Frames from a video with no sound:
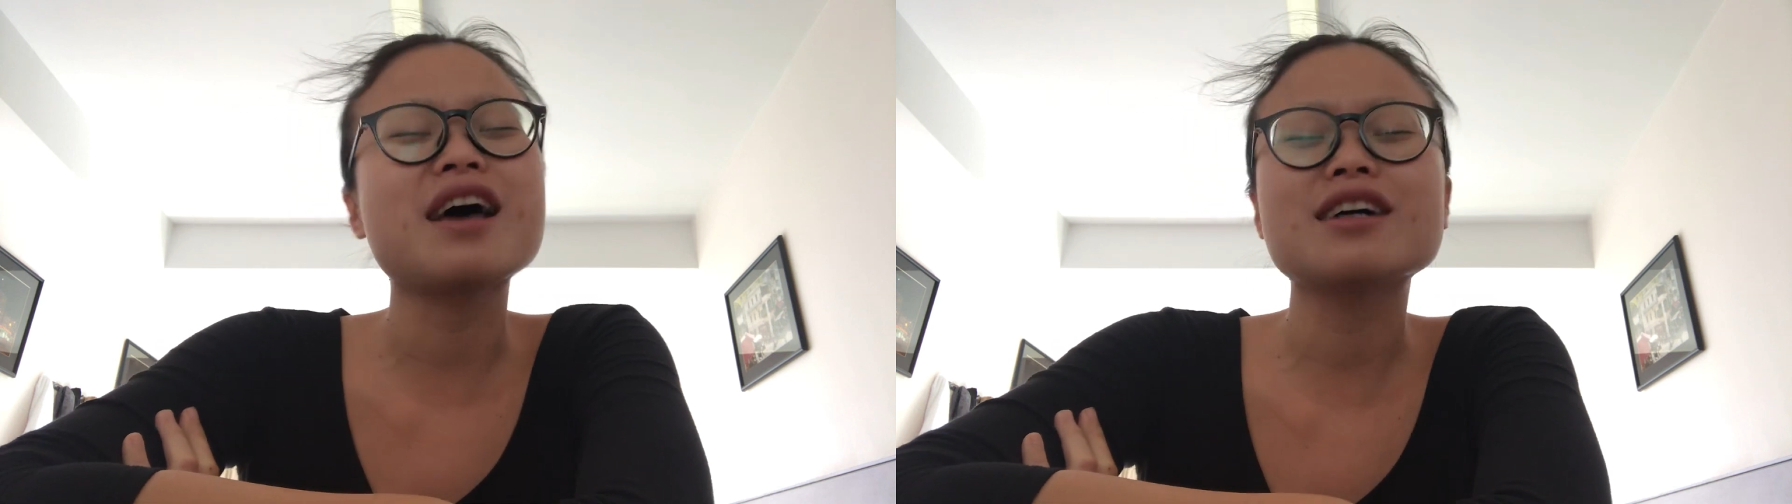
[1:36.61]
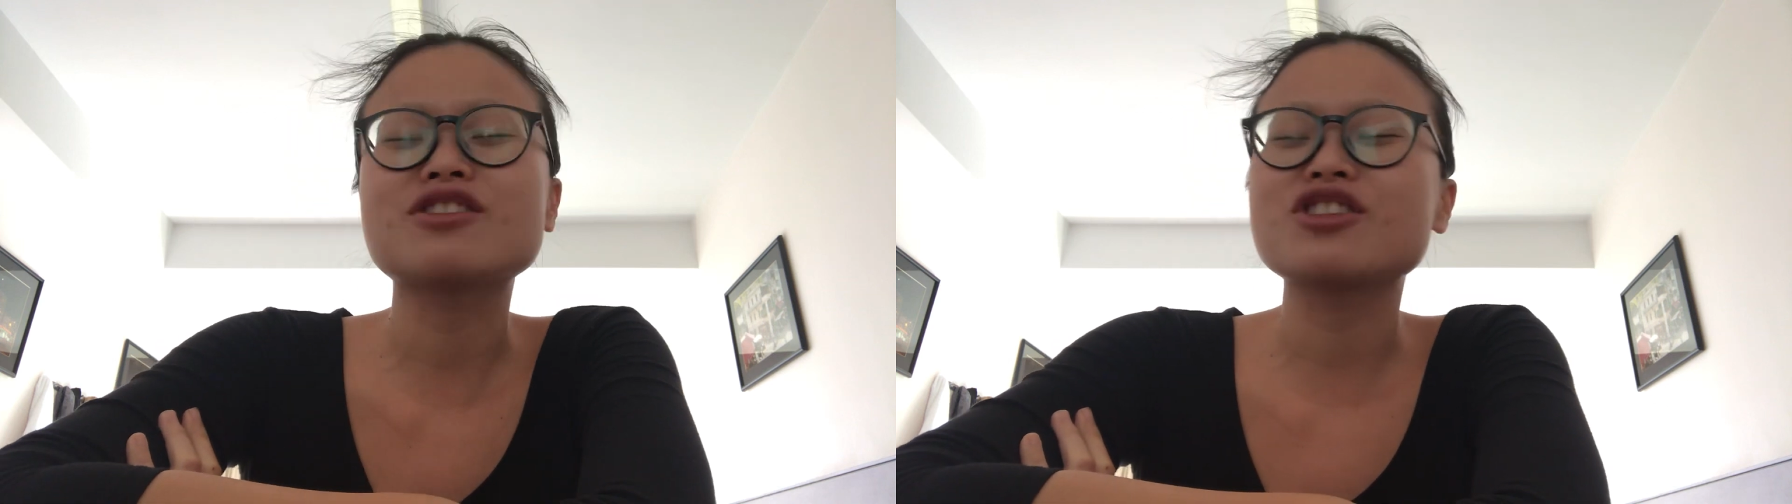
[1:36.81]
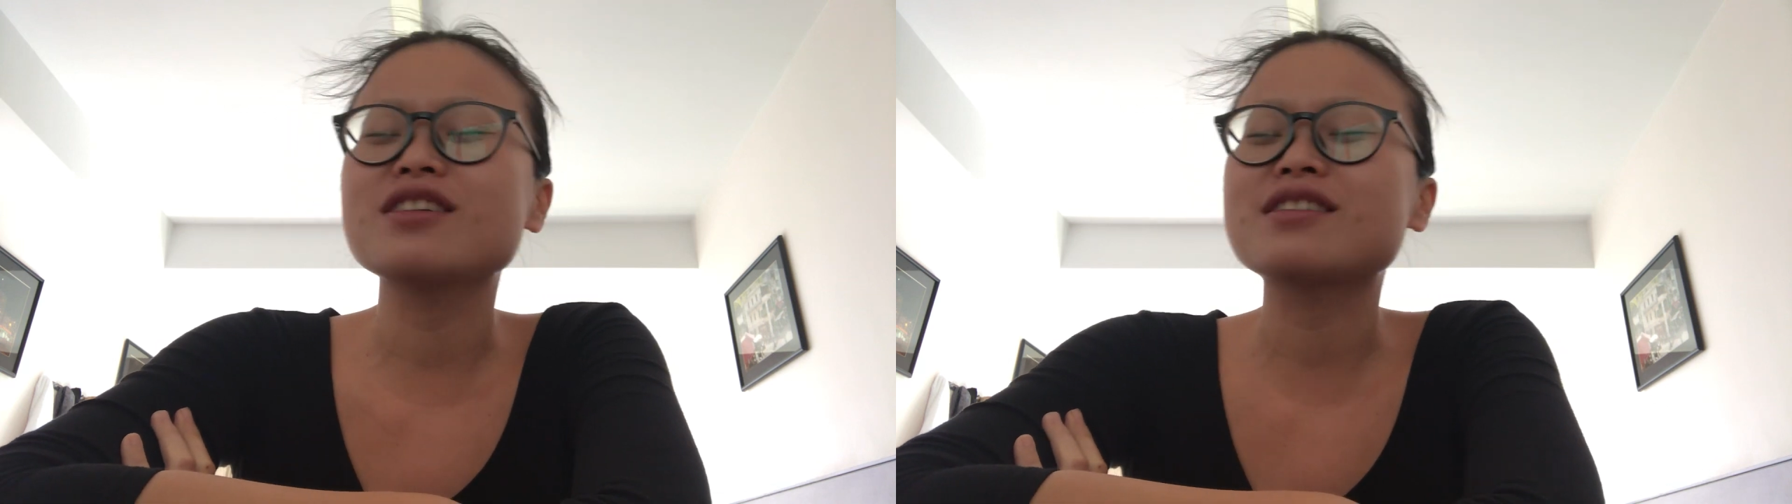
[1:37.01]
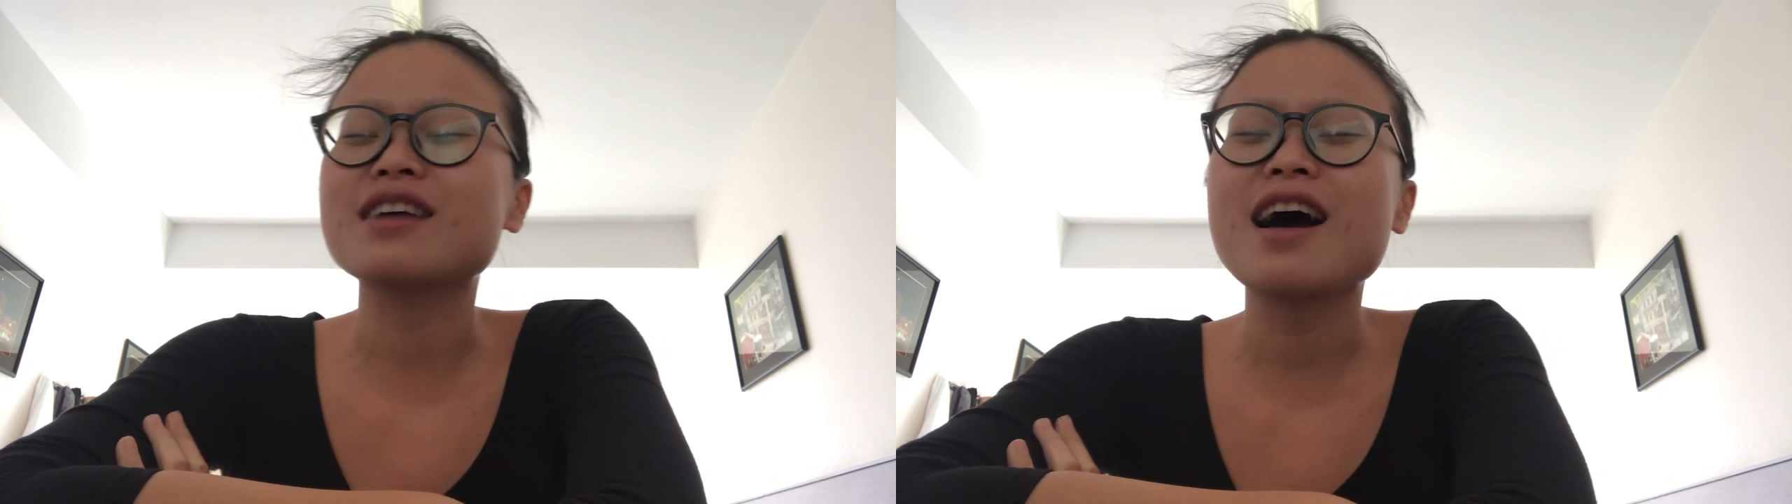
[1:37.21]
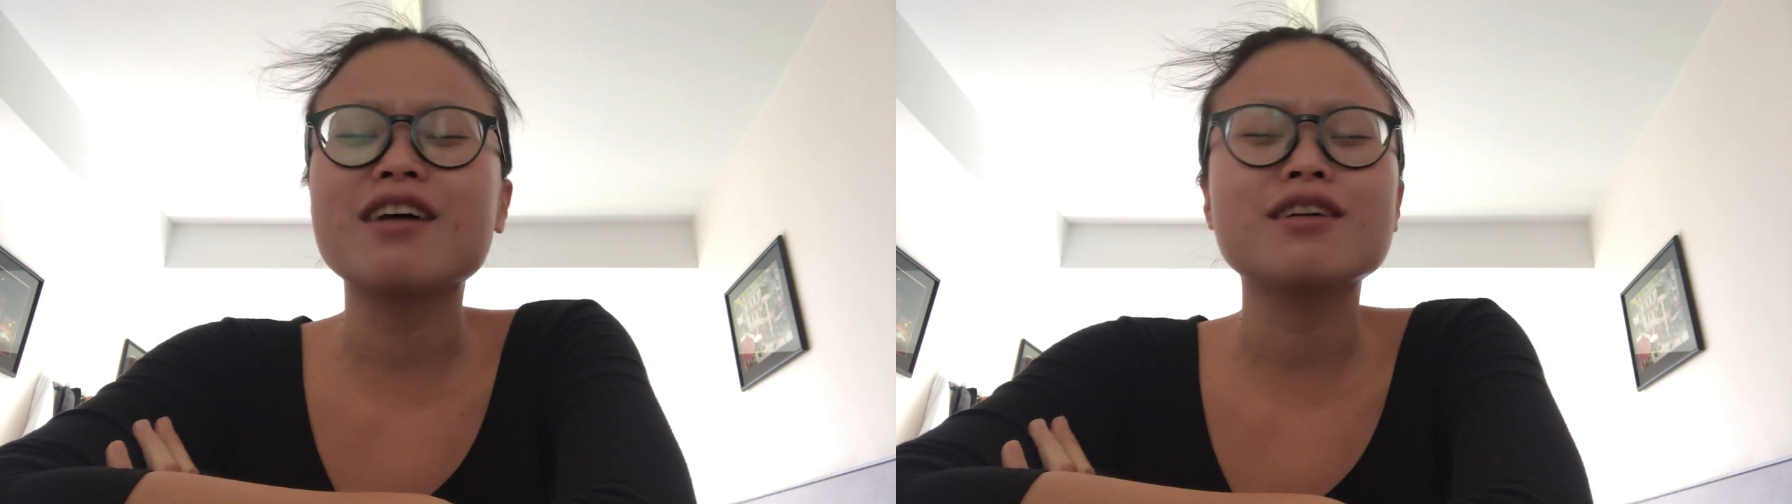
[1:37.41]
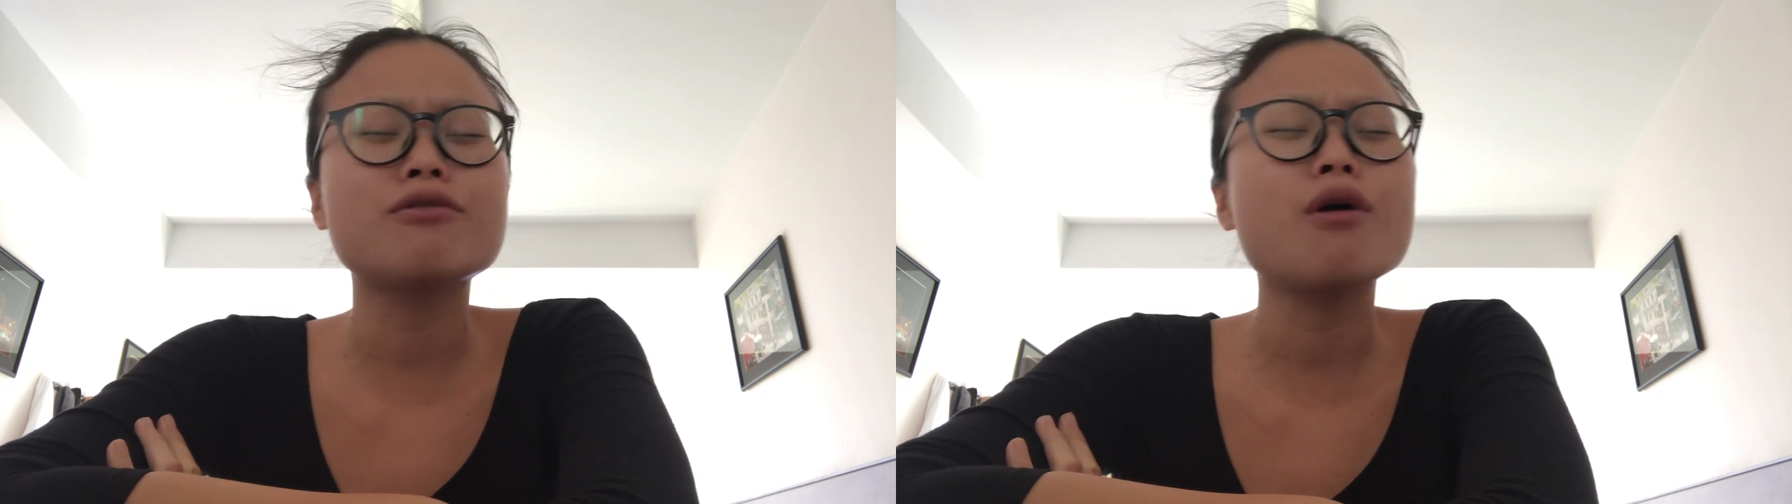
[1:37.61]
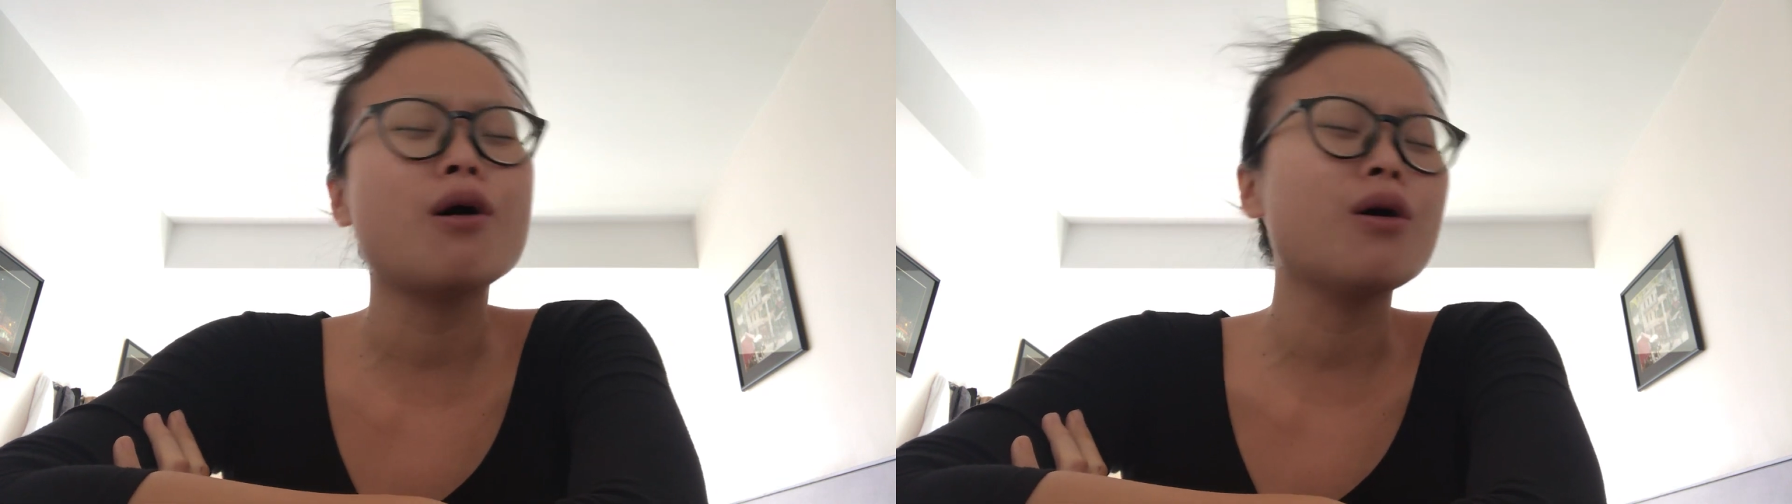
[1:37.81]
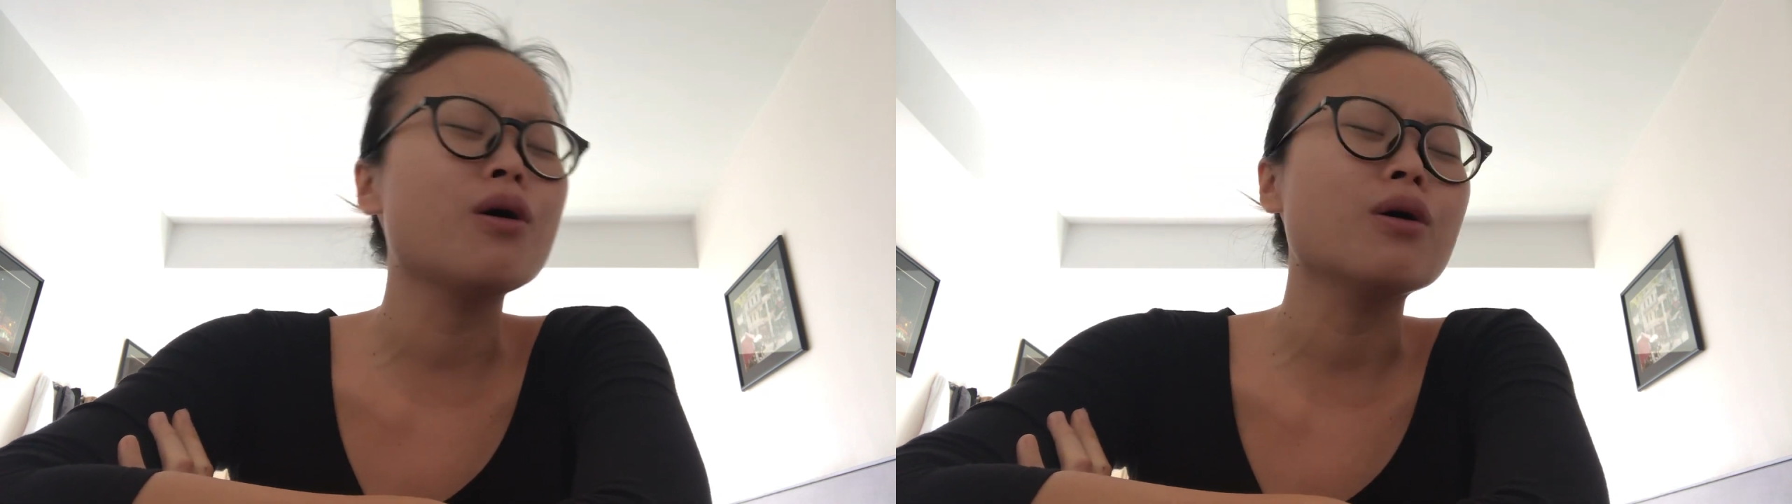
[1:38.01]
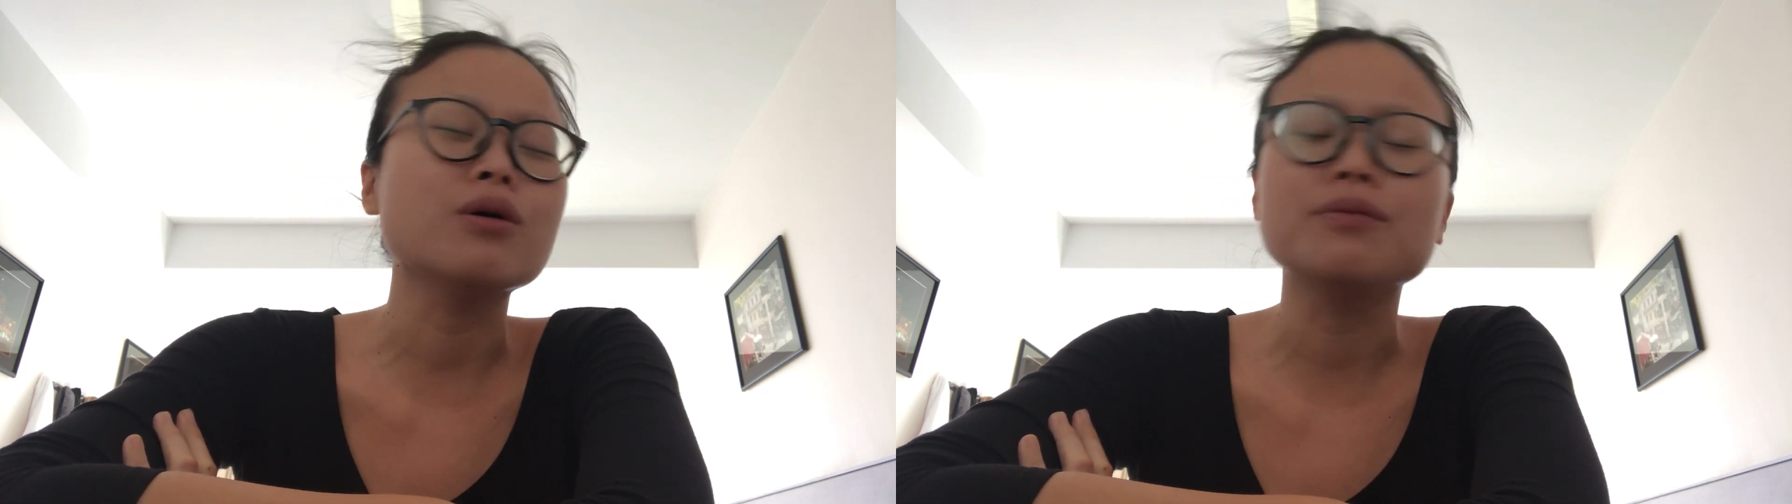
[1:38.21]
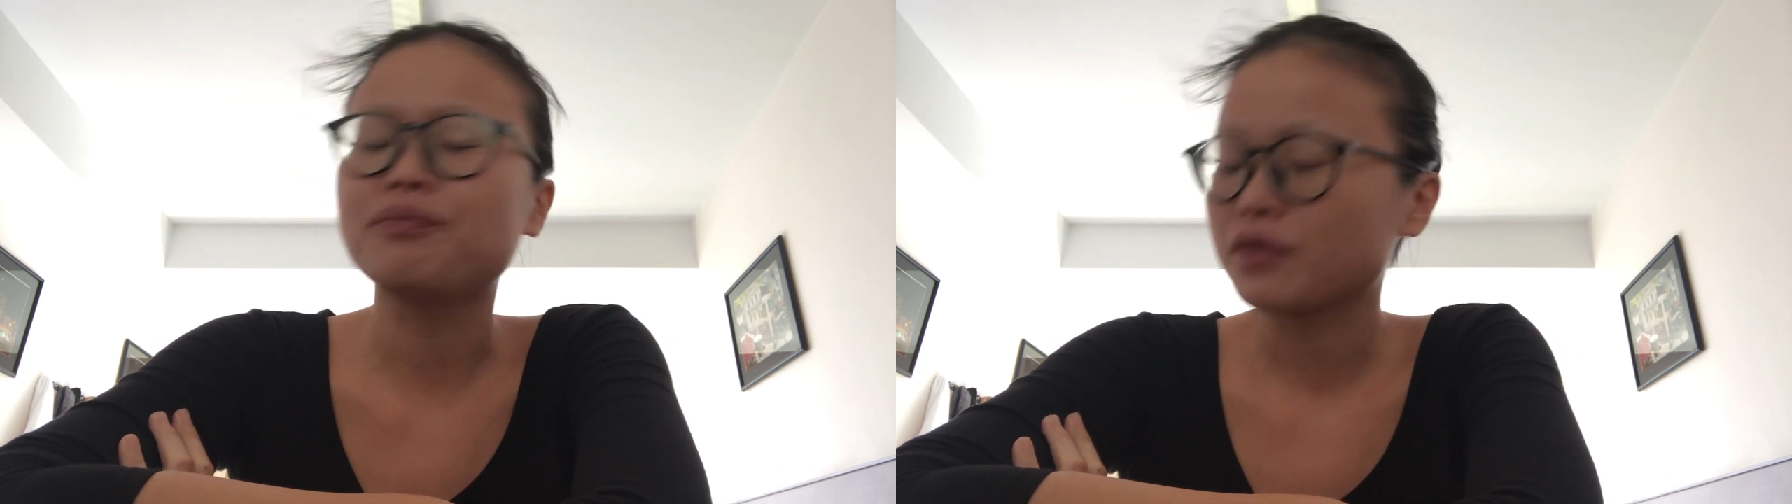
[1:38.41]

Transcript: that's just how they roll.